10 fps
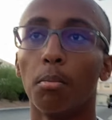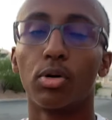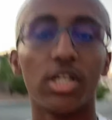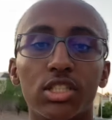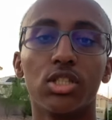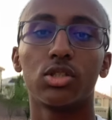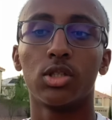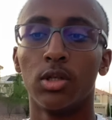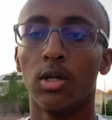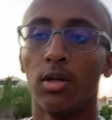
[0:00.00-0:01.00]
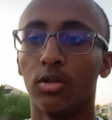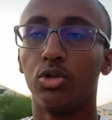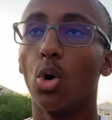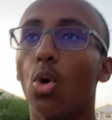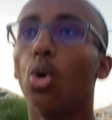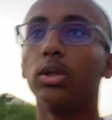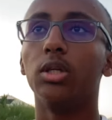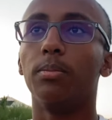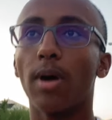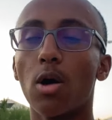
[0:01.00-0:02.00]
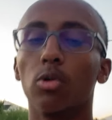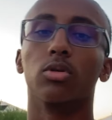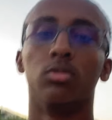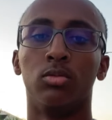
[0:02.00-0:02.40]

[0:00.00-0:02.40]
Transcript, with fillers: Presidents don't hold any power.